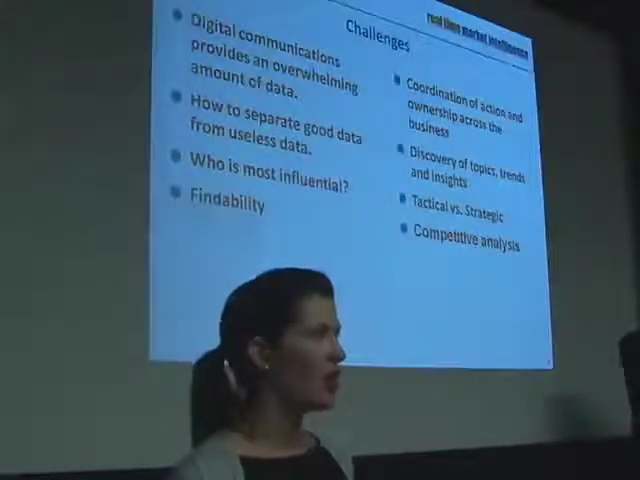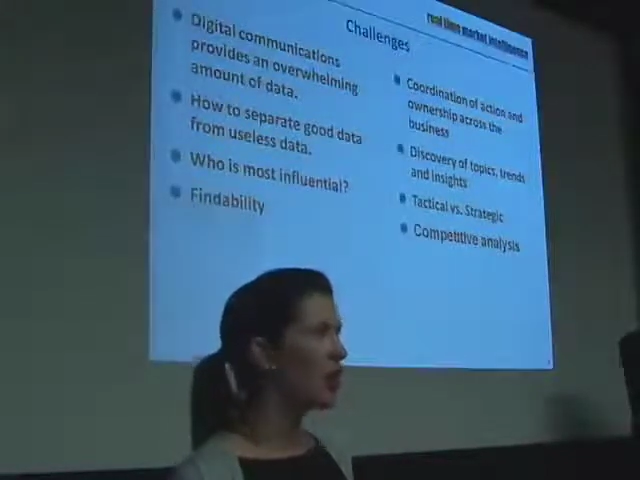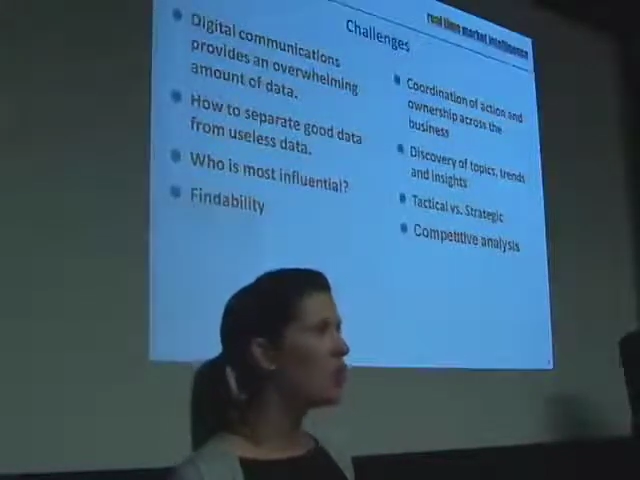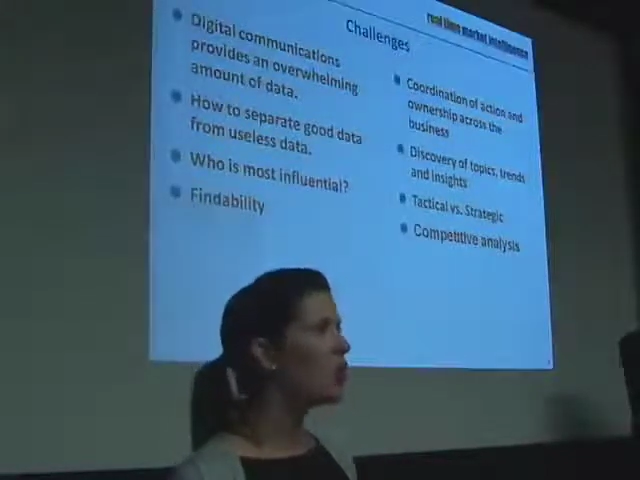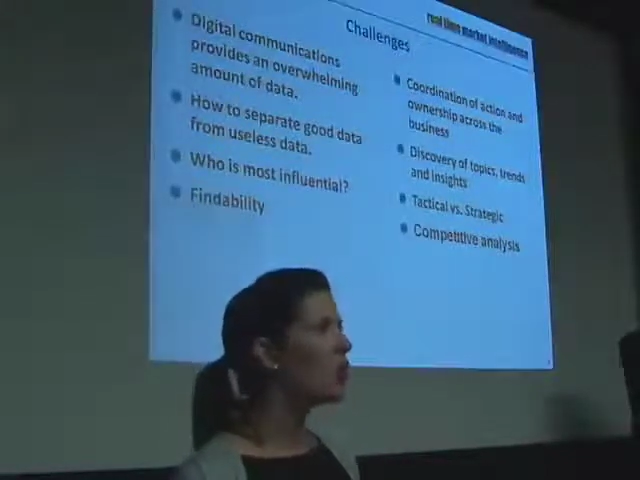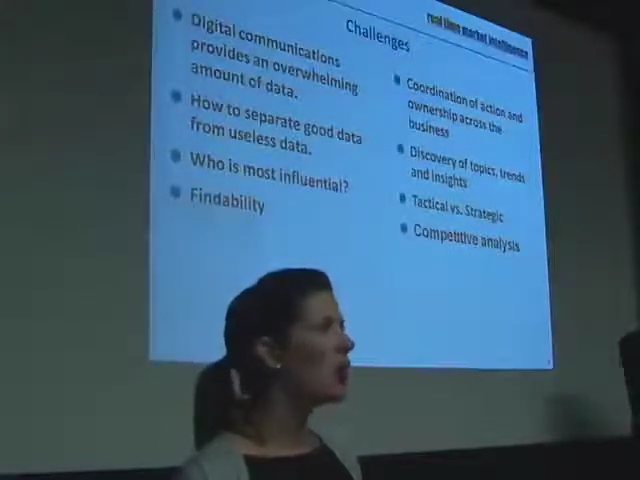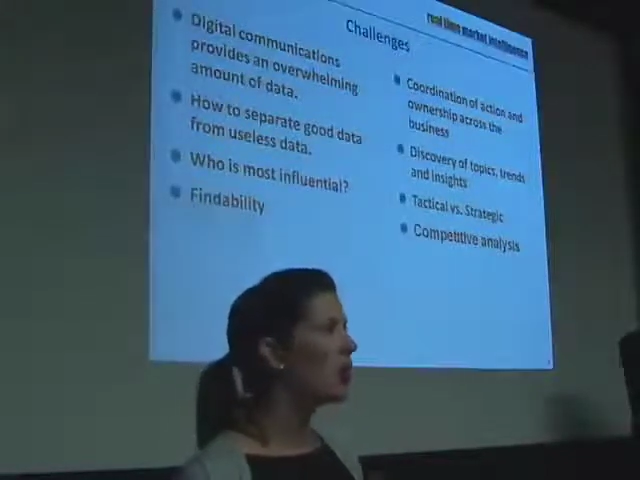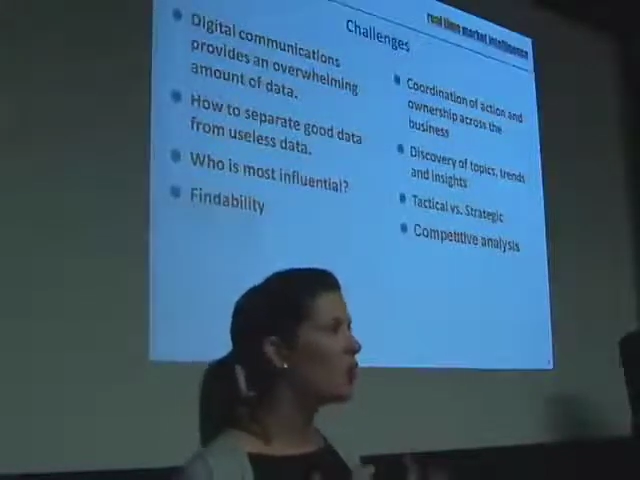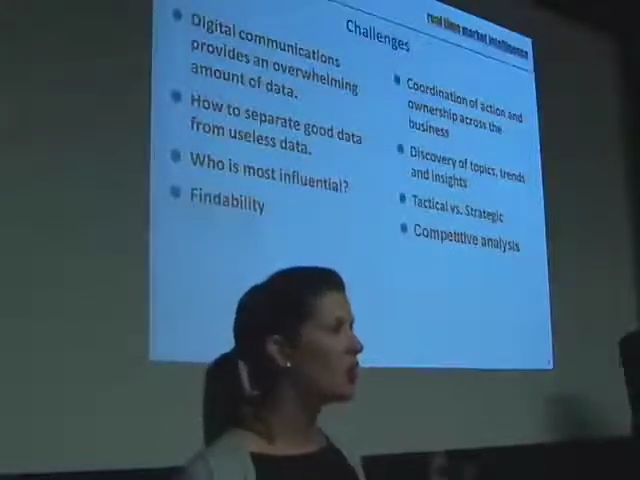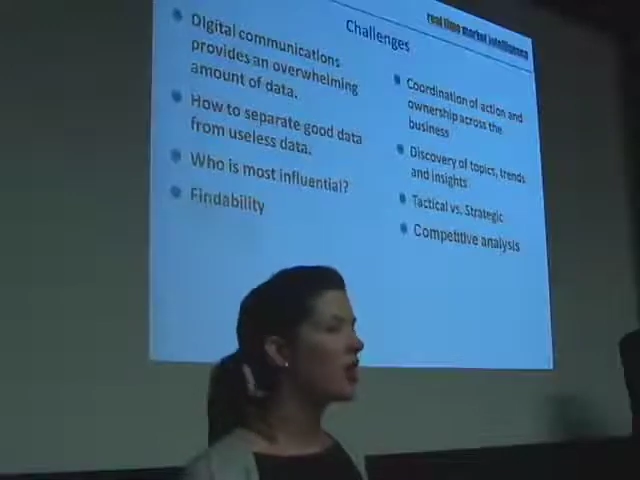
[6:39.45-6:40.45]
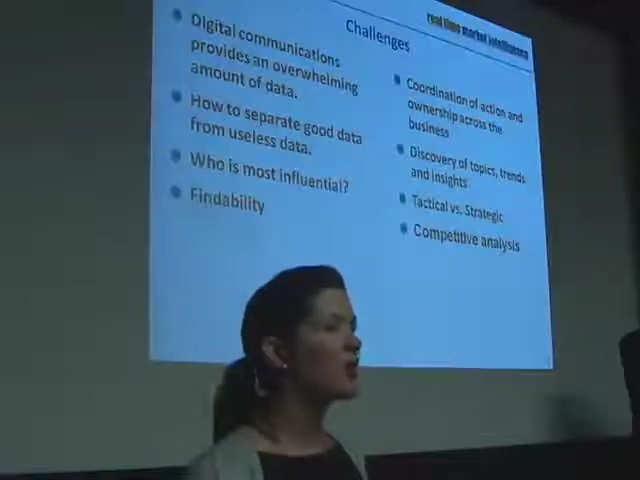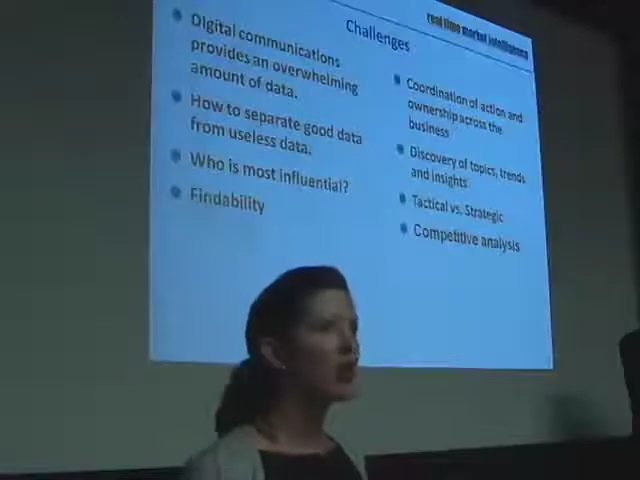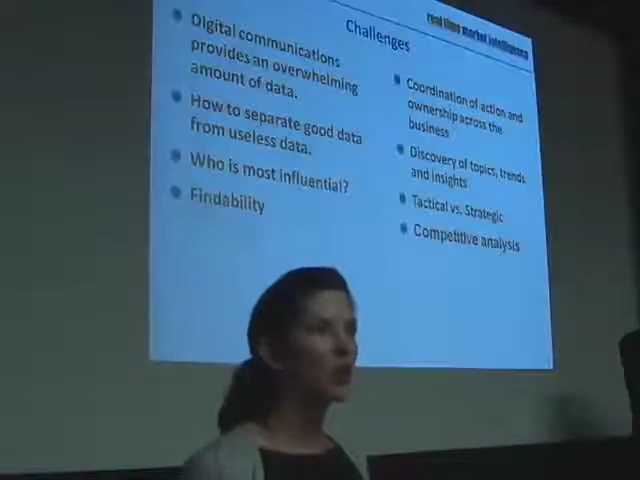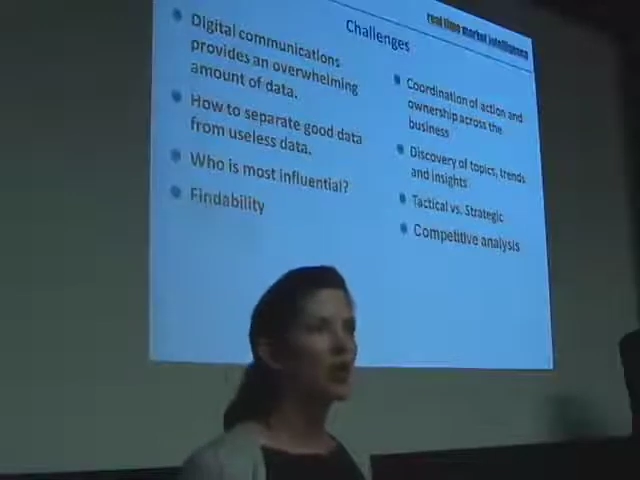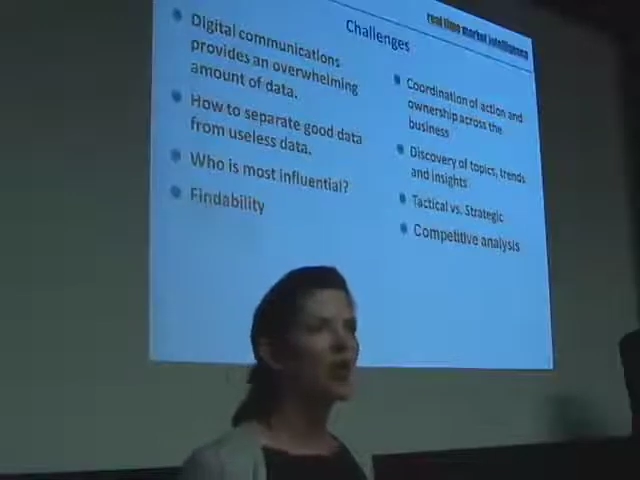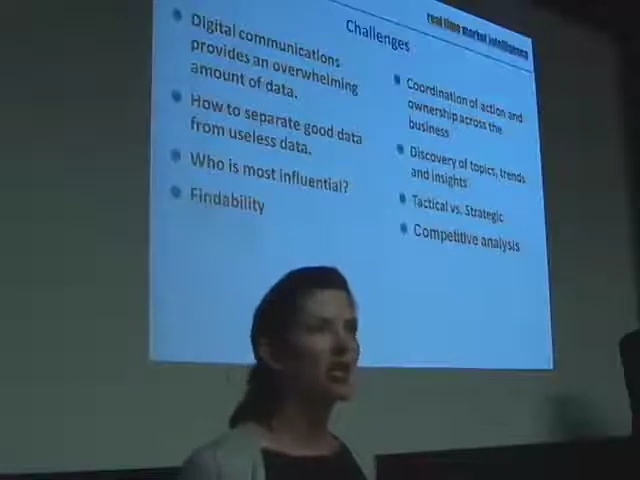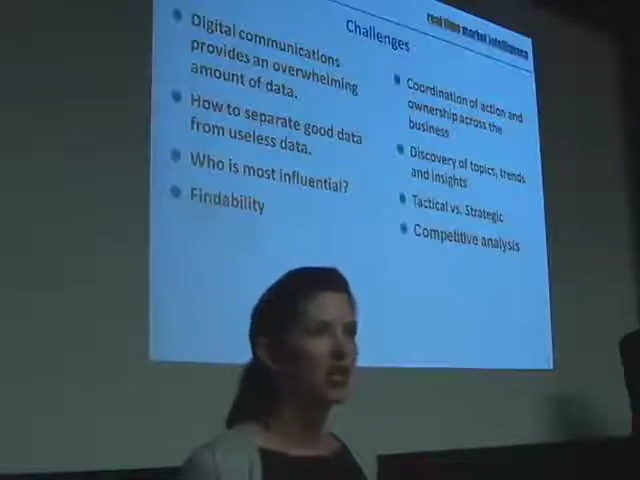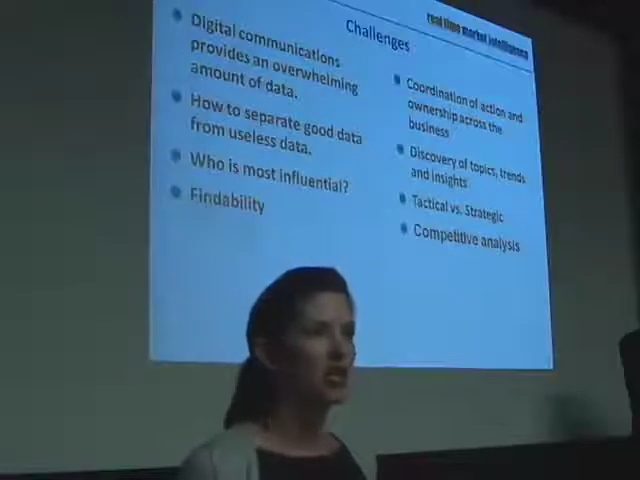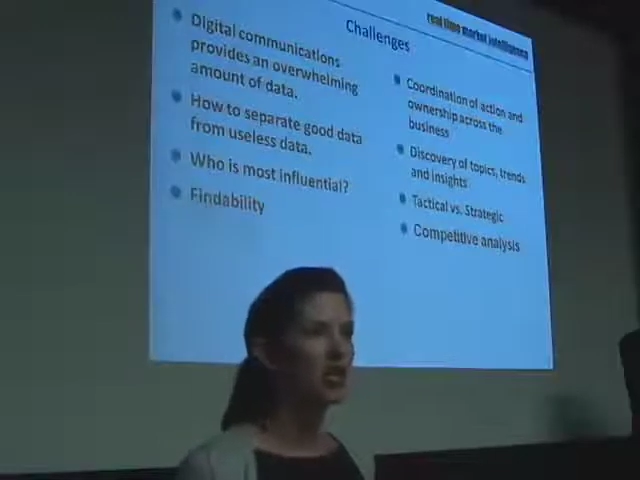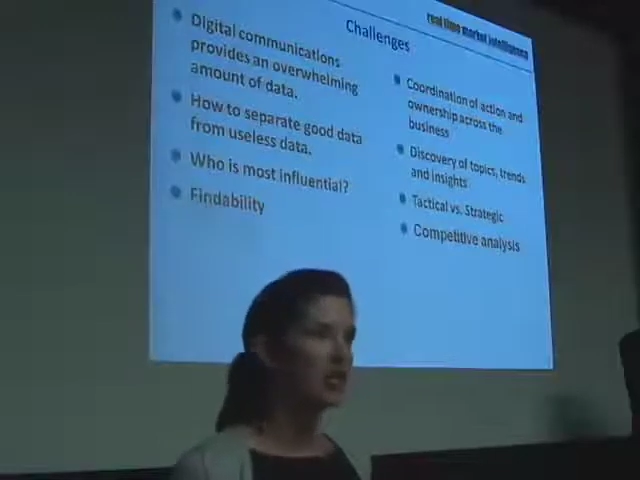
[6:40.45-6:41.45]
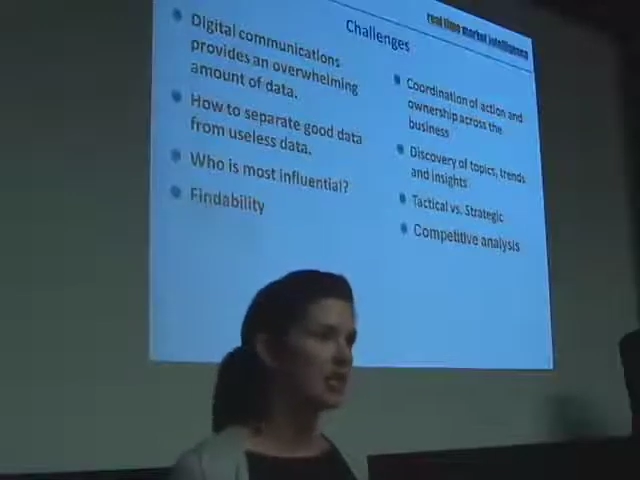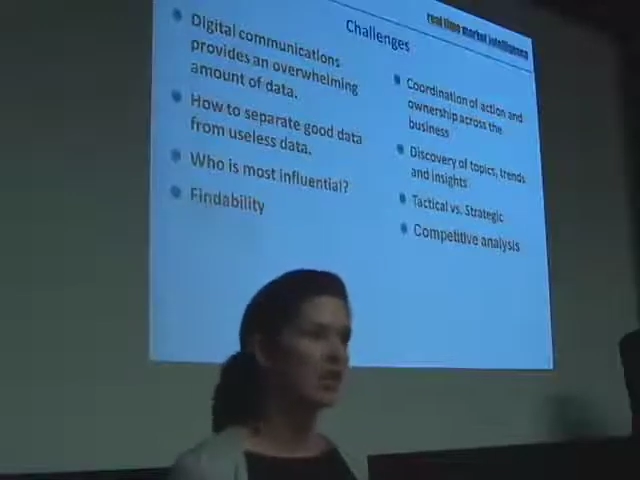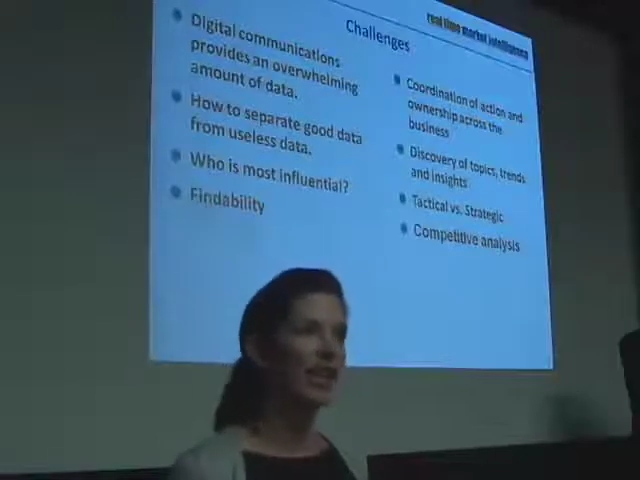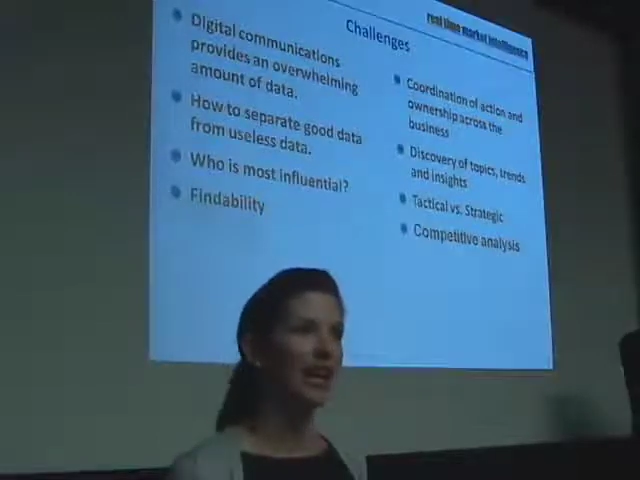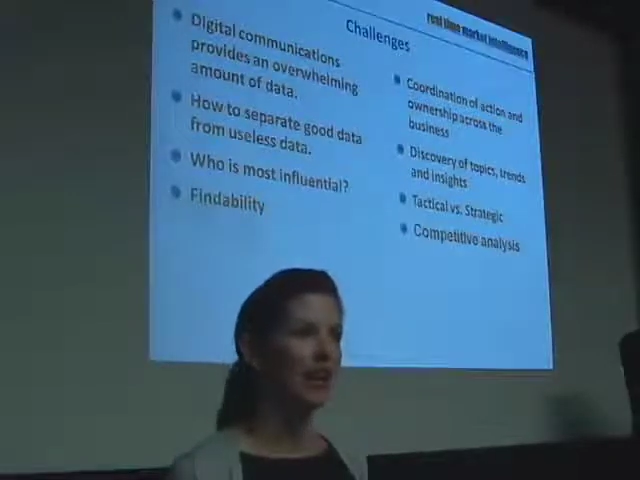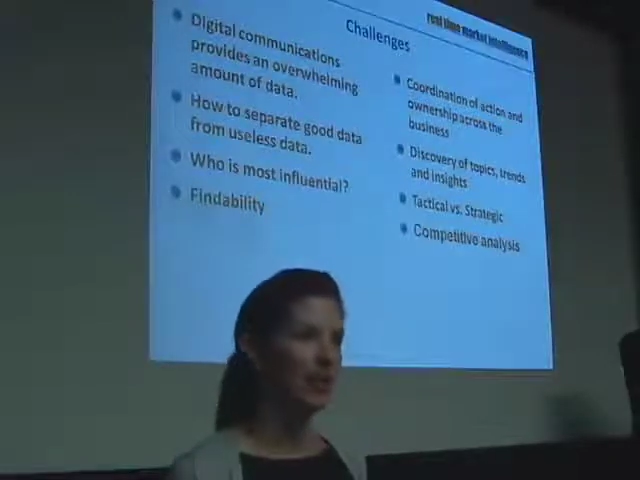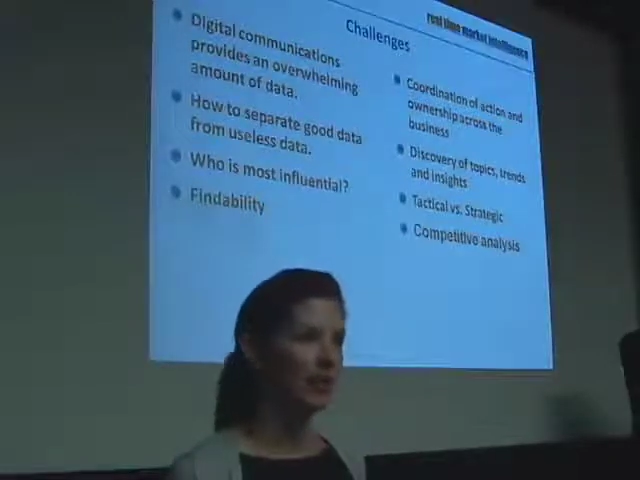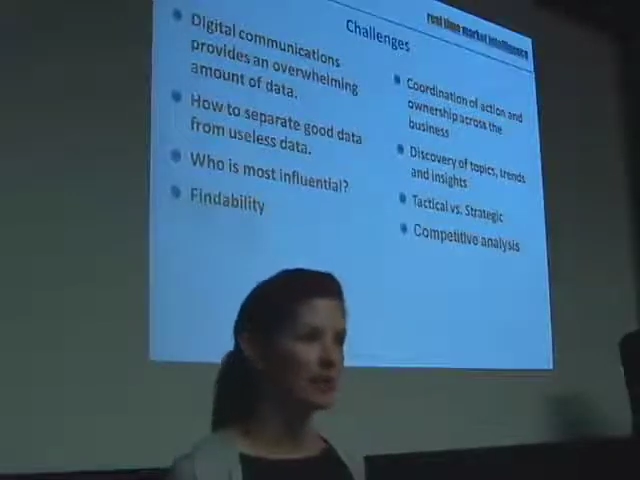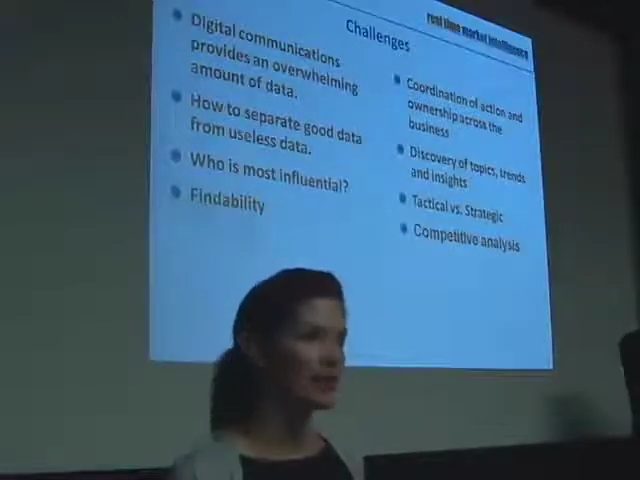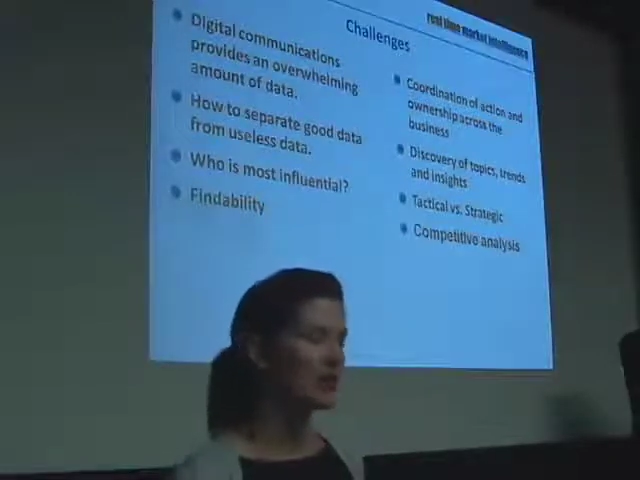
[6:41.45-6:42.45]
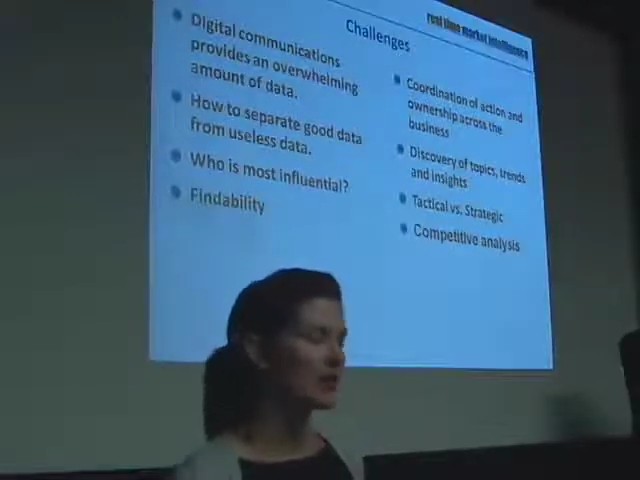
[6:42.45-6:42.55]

Who within my organization needs to care about this?